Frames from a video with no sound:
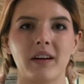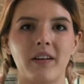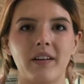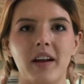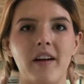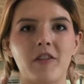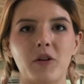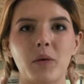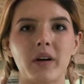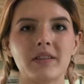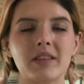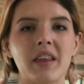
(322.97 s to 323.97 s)
aren't
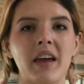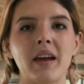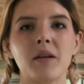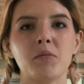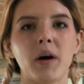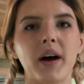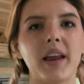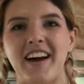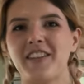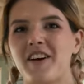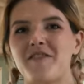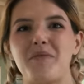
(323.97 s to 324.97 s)
everyone's thing, but I
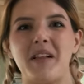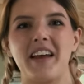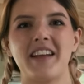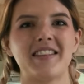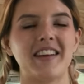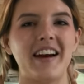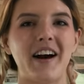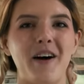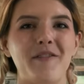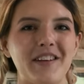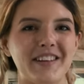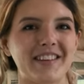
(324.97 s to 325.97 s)
love plants and I
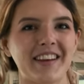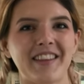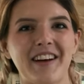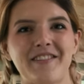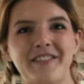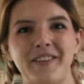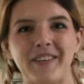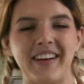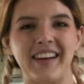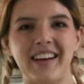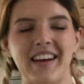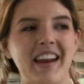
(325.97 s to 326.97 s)
obviously love
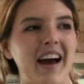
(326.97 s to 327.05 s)
green.